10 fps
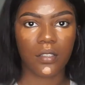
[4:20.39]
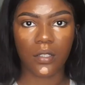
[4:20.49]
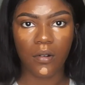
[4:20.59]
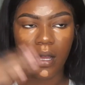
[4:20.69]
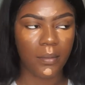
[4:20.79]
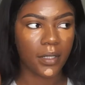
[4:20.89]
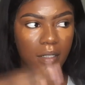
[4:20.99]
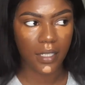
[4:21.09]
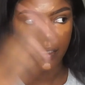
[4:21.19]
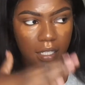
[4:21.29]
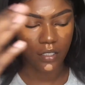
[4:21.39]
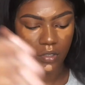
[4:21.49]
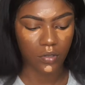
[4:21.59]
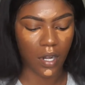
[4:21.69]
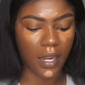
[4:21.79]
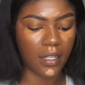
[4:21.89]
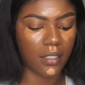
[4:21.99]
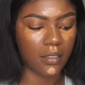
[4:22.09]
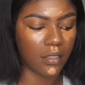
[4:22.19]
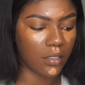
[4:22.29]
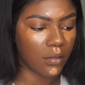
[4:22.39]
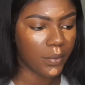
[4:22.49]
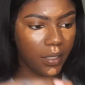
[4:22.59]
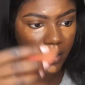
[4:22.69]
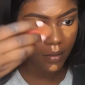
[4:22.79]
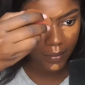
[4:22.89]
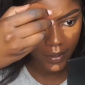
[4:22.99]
So I'm gonna let that dry a little bit,